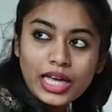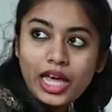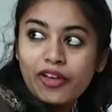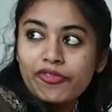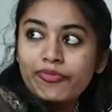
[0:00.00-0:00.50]

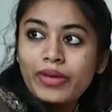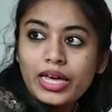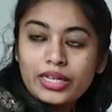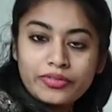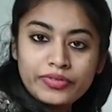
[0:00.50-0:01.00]
have
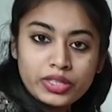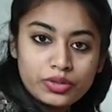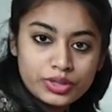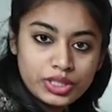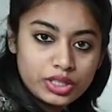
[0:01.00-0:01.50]
my
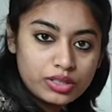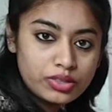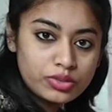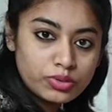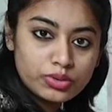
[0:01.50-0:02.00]
windows
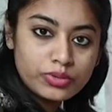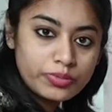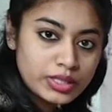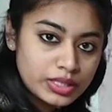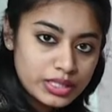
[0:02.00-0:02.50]
here, so the
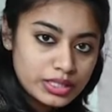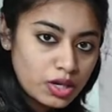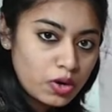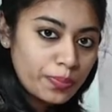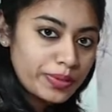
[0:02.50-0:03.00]
curtains
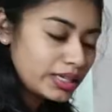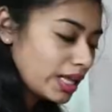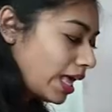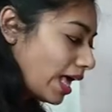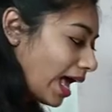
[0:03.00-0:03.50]
are open
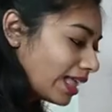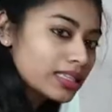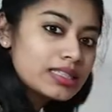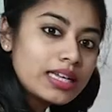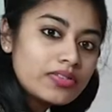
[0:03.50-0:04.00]
and
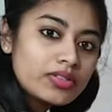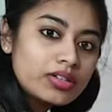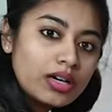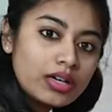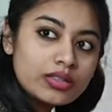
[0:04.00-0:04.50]
the sun,
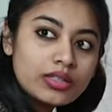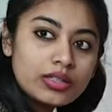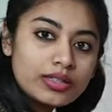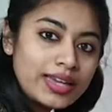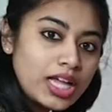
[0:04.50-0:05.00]

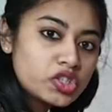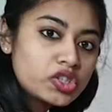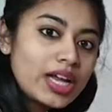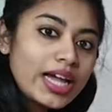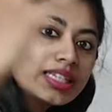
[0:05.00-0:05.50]
the
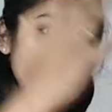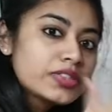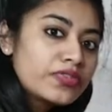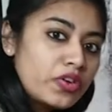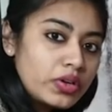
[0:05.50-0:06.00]
natural light
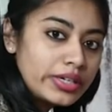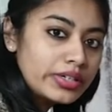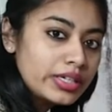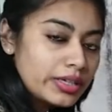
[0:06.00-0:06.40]
is falling